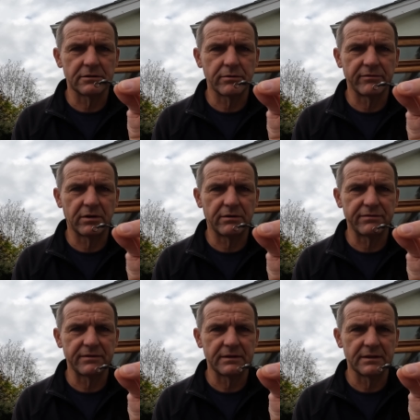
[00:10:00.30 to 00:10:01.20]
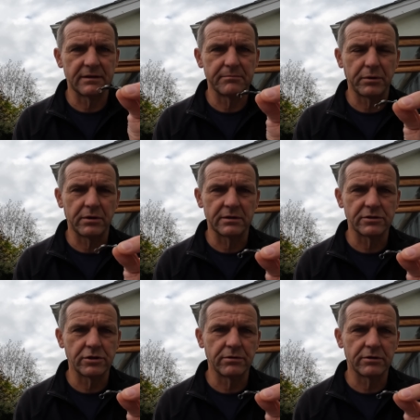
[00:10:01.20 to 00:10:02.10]
swivel off and put a
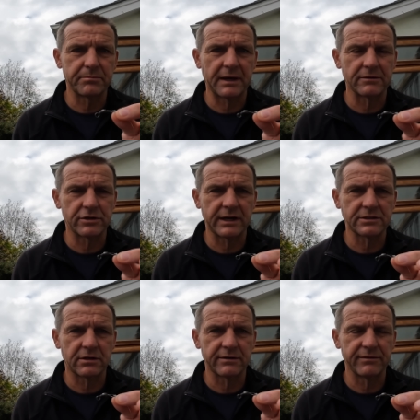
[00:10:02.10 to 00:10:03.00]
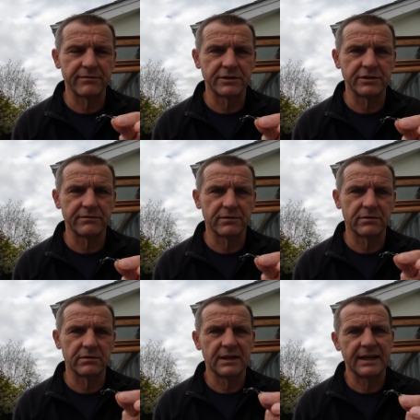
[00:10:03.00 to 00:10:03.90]
200 pound trace on if you're fishing
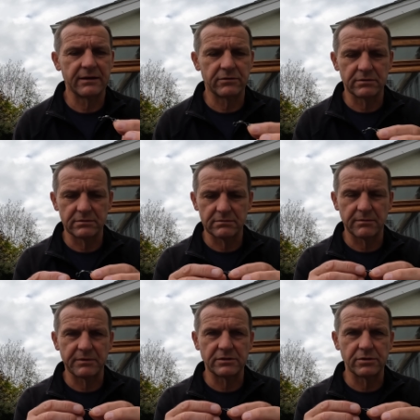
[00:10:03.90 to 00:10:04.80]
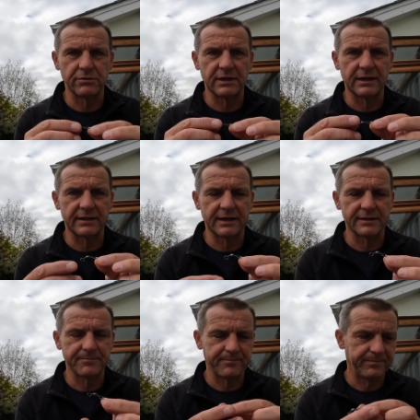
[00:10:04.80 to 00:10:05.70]
for ling or something toothy like that